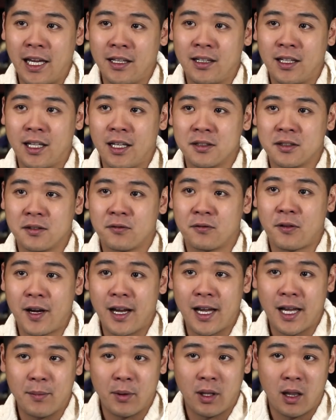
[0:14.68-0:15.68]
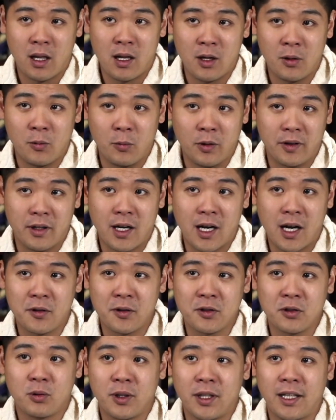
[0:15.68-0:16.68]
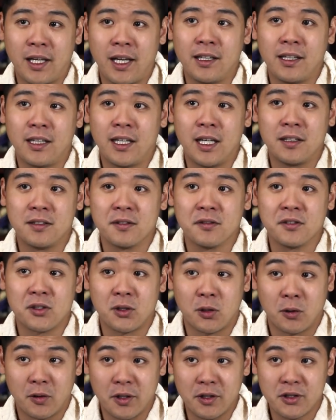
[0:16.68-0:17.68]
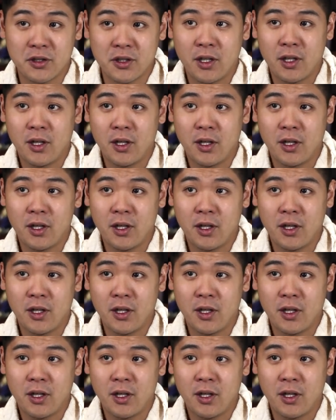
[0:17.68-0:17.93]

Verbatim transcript: 8 gigs of RAM, along with 128 gigs of storage.